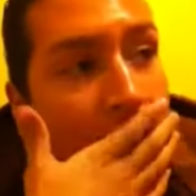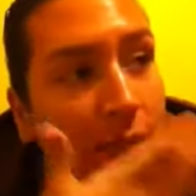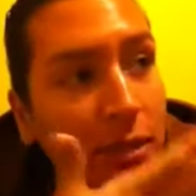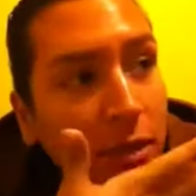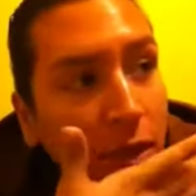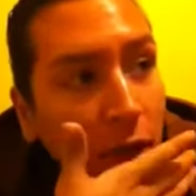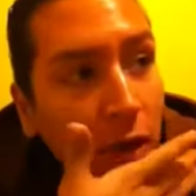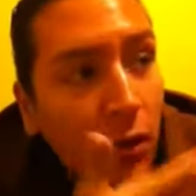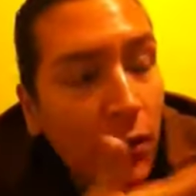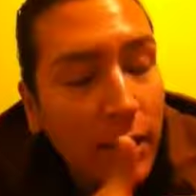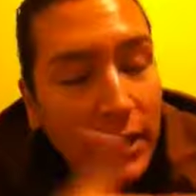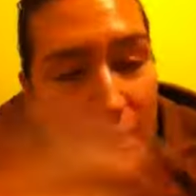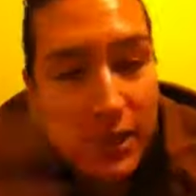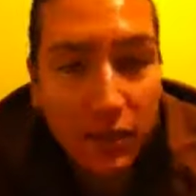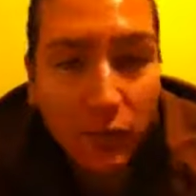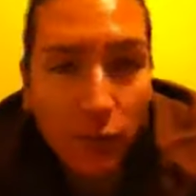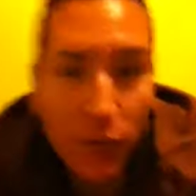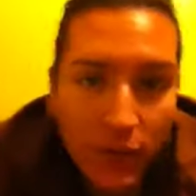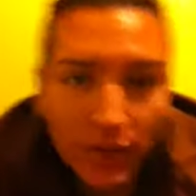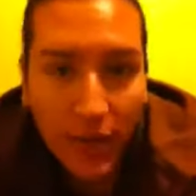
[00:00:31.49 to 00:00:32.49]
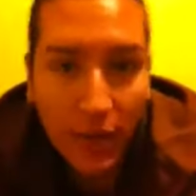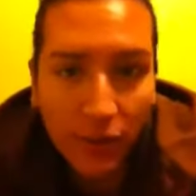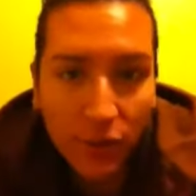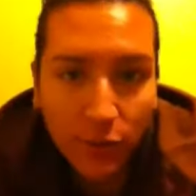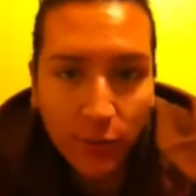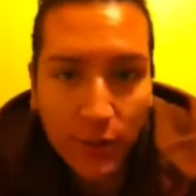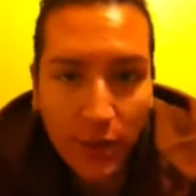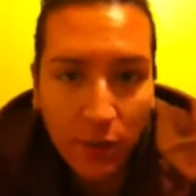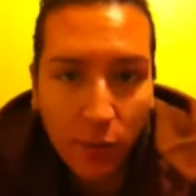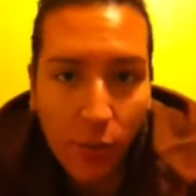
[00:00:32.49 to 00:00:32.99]
So it didn't work out
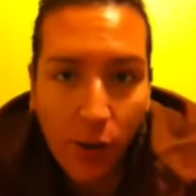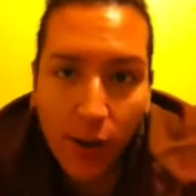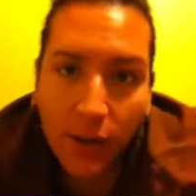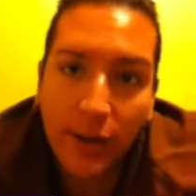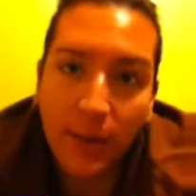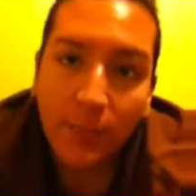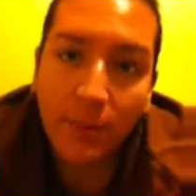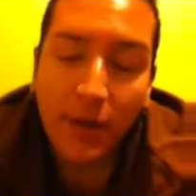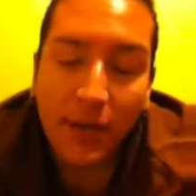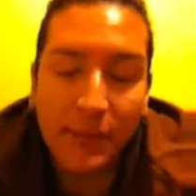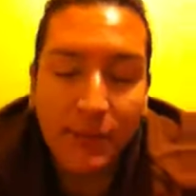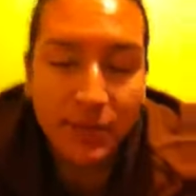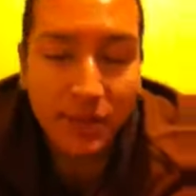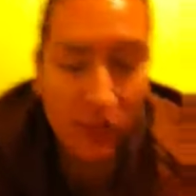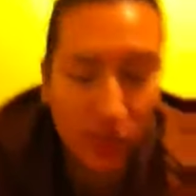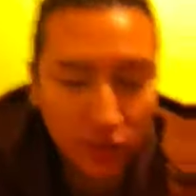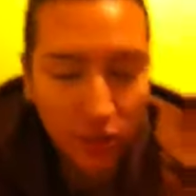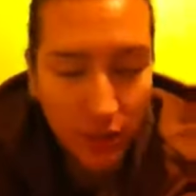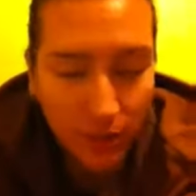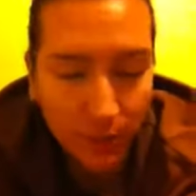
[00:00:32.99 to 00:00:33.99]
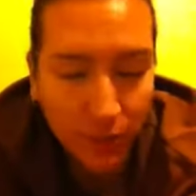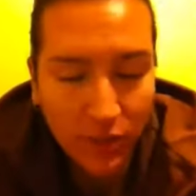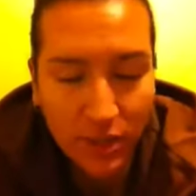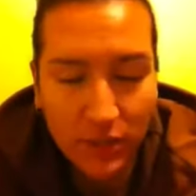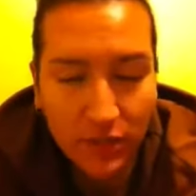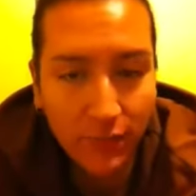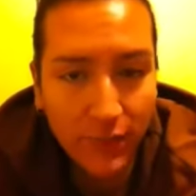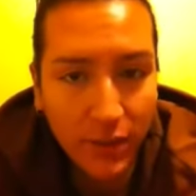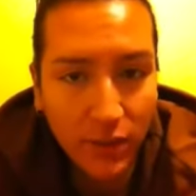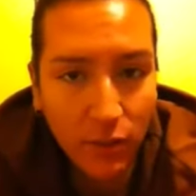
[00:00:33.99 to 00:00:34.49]
the way I wanted, but I'm still gonna put
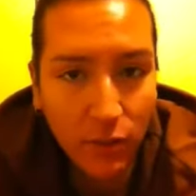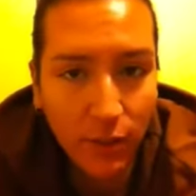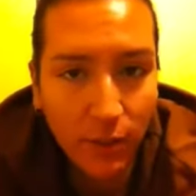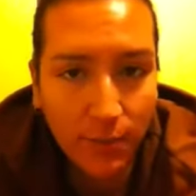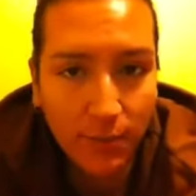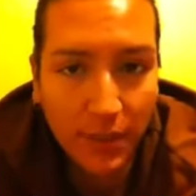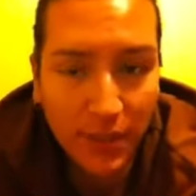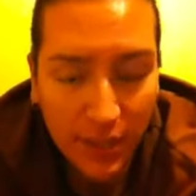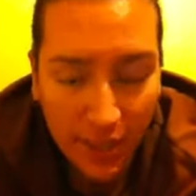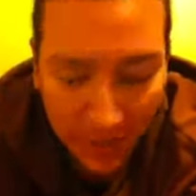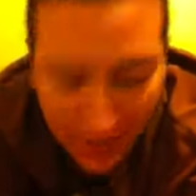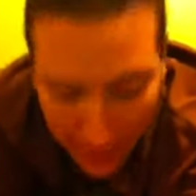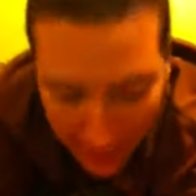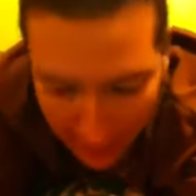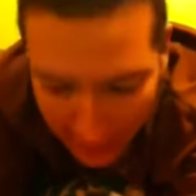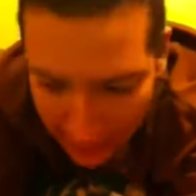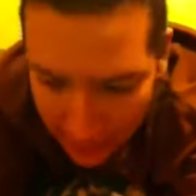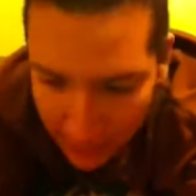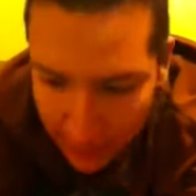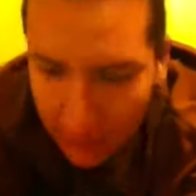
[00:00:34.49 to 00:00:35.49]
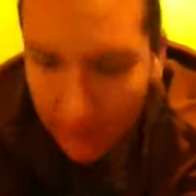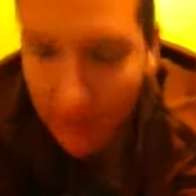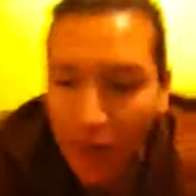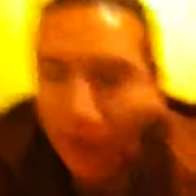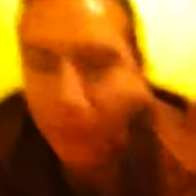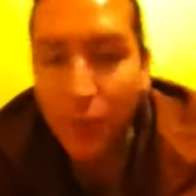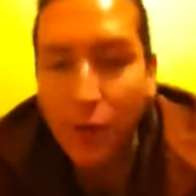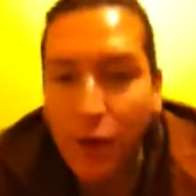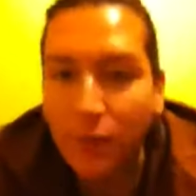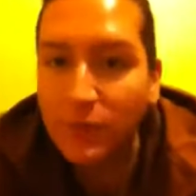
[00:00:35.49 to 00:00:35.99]
this video up because
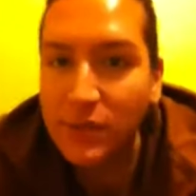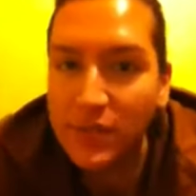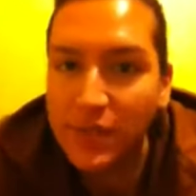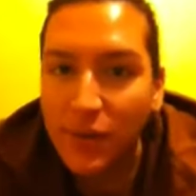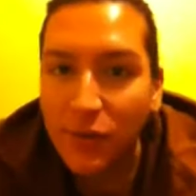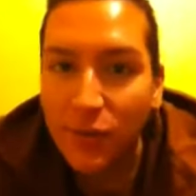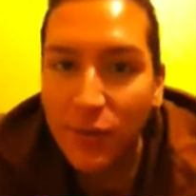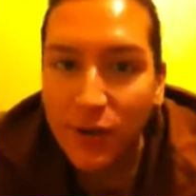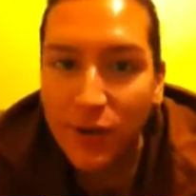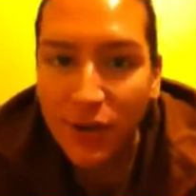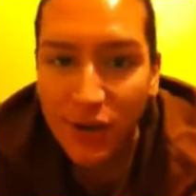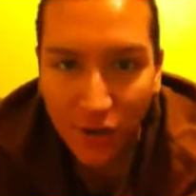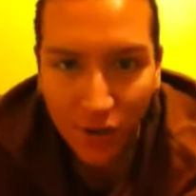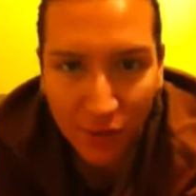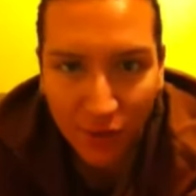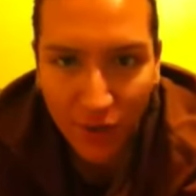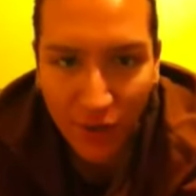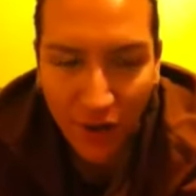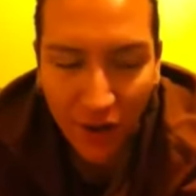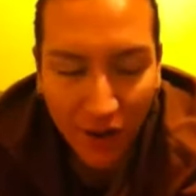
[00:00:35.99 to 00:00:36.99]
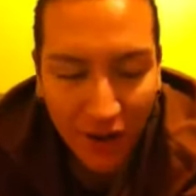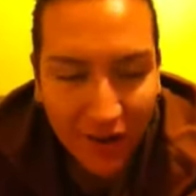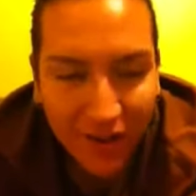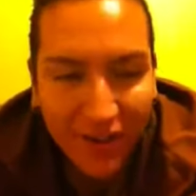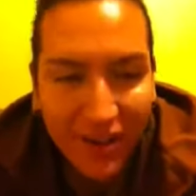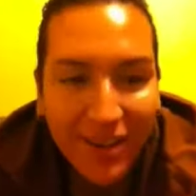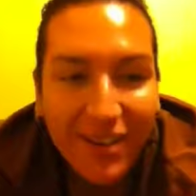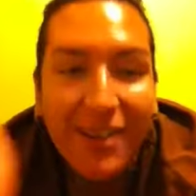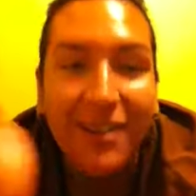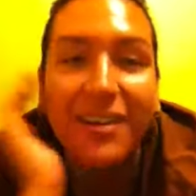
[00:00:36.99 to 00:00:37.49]
promised I would, and here we
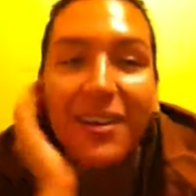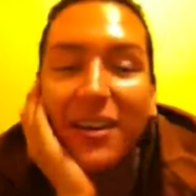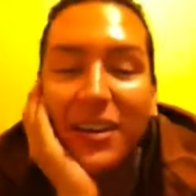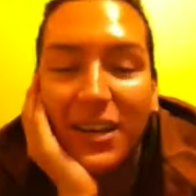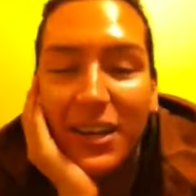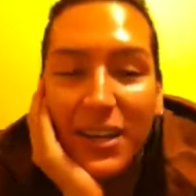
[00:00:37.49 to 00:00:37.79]
are.